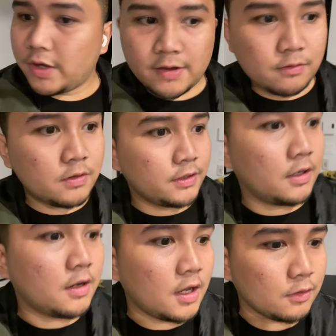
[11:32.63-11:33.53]
we haven't really
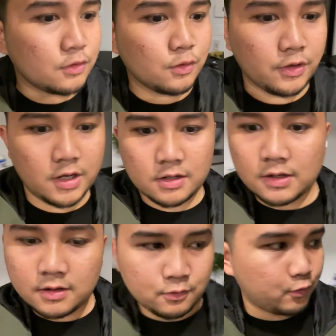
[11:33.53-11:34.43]
done a house tour yet.
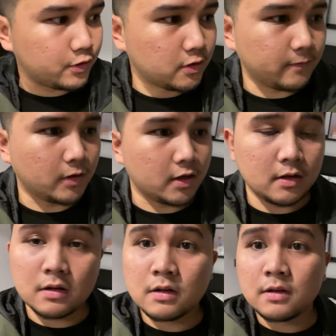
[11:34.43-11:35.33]
We should have done
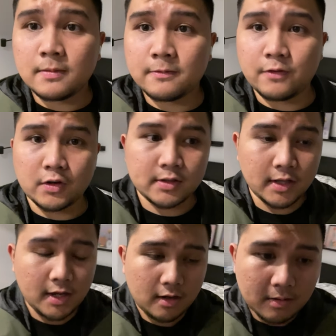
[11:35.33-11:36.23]
it first
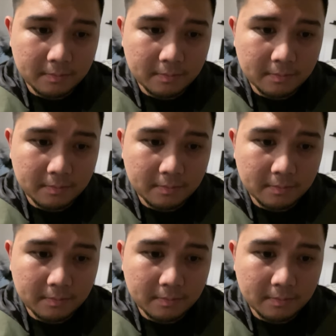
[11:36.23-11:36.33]
day,